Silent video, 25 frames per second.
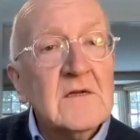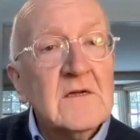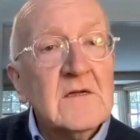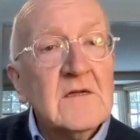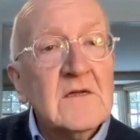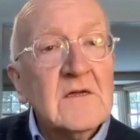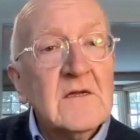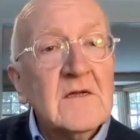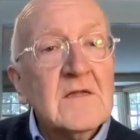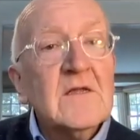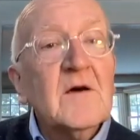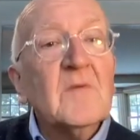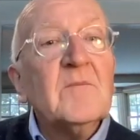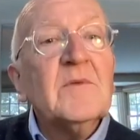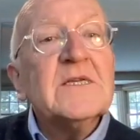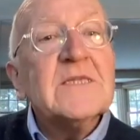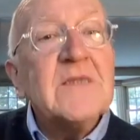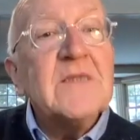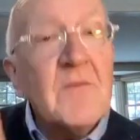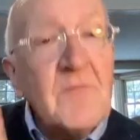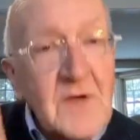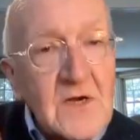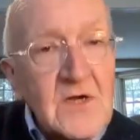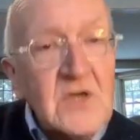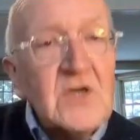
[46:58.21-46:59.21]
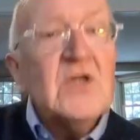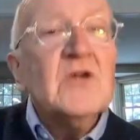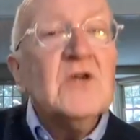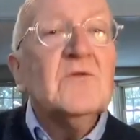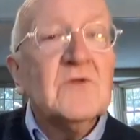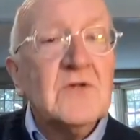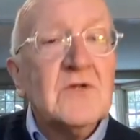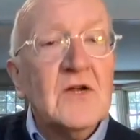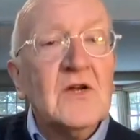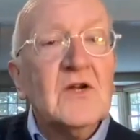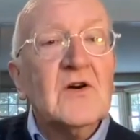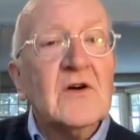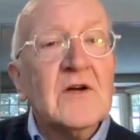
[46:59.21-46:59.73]
Mm. There'll be mm. something new
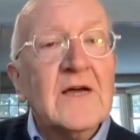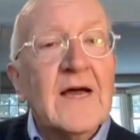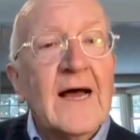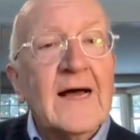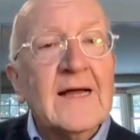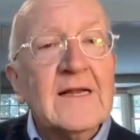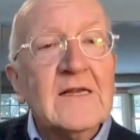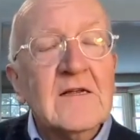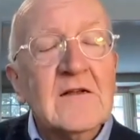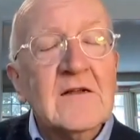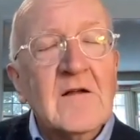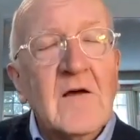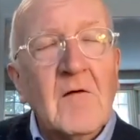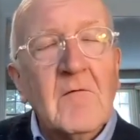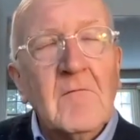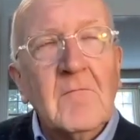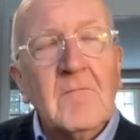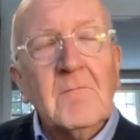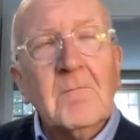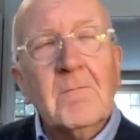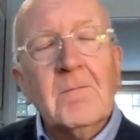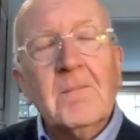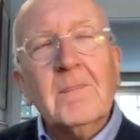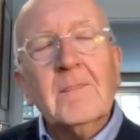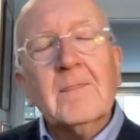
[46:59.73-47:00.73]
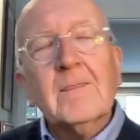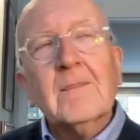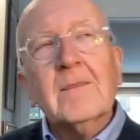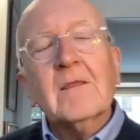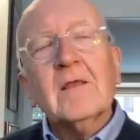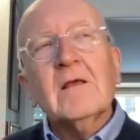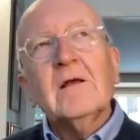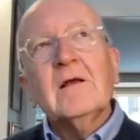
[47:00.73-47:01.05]
to look at. You mm-hmm. know, mm-hmm.